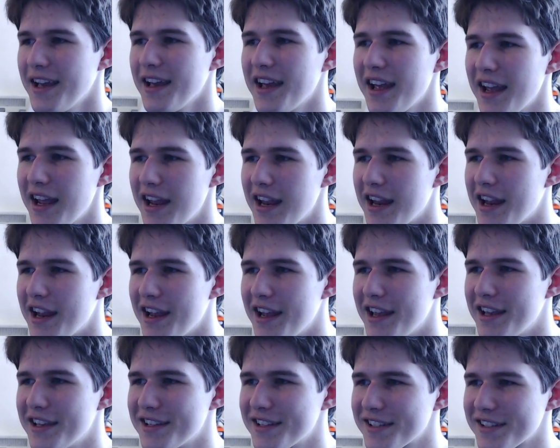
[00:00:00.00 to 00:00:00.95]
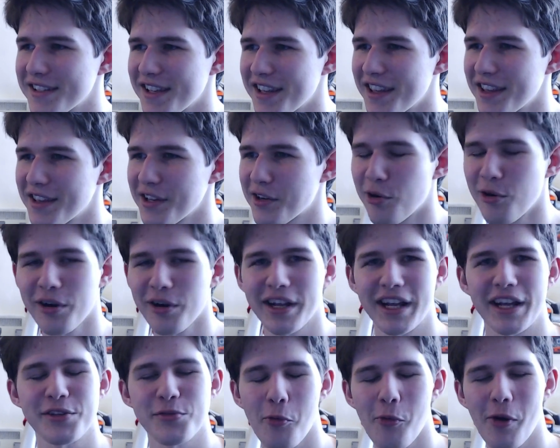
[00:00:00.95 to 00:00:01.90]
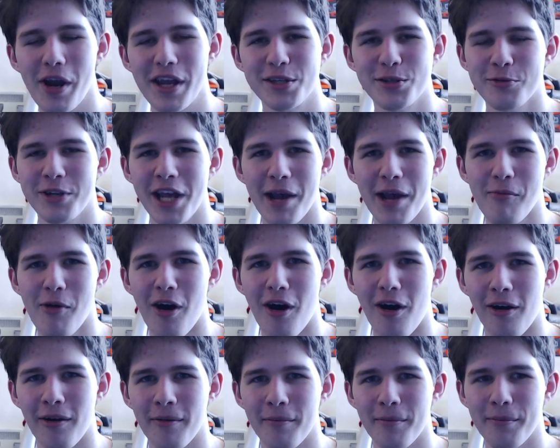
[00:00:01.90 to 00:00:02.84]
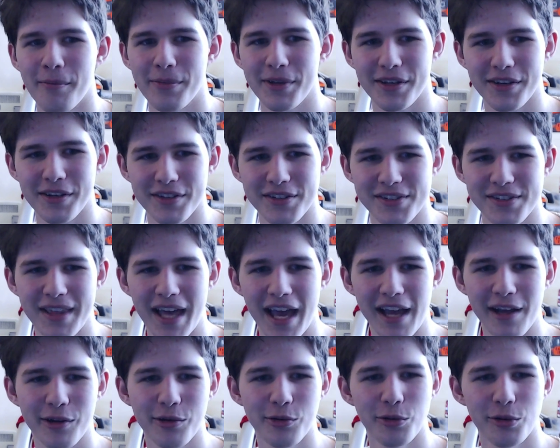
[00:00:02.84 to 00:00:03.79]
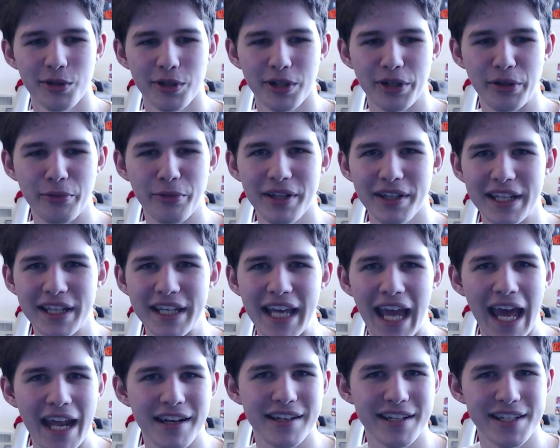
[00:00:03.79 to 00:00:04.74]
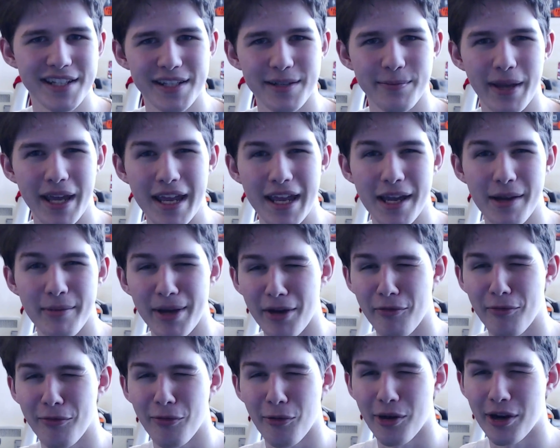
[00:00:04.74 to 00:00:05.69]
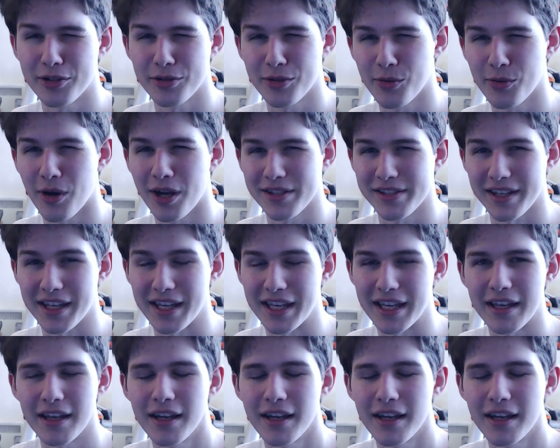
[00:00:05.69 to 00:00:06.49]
the core gets way too damn hot, because that cooler really can't dissipate about 400 watts of heat.